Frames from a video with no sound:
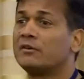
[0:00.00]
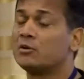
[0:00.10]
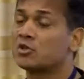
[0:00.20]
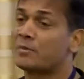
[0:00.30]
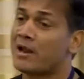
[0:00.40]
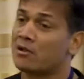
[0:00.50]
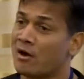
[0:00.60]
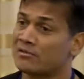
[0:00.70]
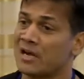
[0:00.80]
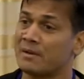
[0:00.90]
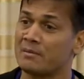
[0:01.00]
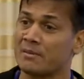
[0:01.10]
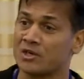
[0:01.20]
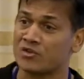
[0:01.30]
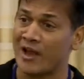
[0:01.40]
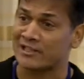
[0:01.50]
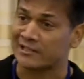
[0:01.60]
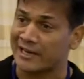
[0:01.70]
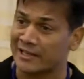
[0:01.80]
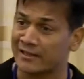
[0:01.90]
We do spend a lot of time in
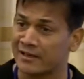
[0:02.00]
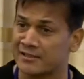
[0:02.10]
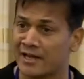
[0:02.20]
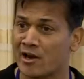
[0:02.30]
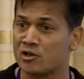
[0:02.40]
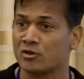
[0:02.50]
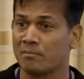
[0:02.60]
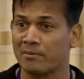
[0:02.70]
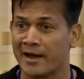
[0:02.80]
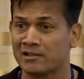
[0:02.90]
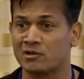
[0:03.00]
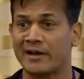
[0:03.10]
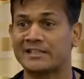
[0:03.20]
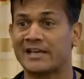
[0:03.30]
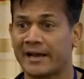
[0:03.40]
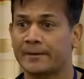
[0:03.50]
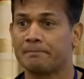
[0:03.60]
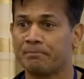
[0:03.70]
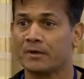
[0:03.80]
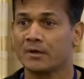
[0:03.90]
translating that design into applying the right tech.